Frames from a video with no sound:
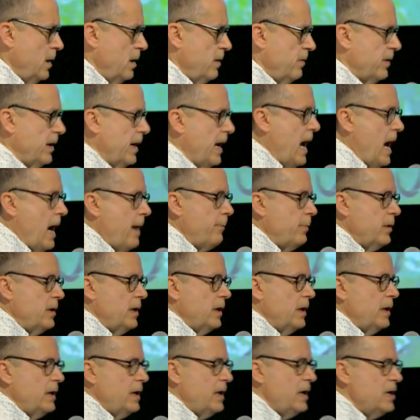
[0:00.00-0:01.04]
that happened
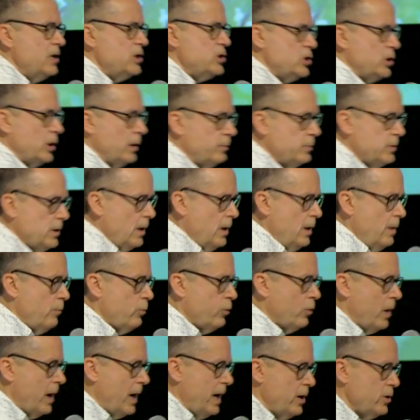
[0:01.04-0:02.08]
in Egypt
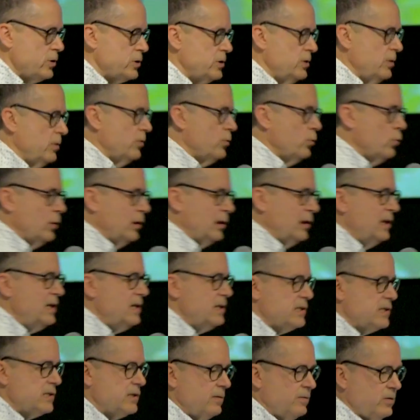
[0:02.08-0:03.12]
prior to the
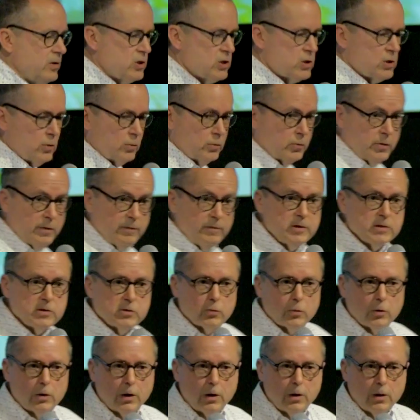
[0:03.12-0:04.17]
release of the children of
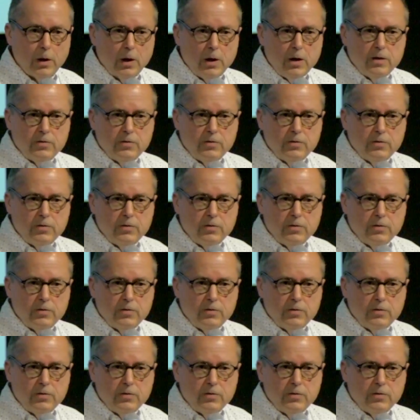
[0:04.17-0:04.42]
Israel.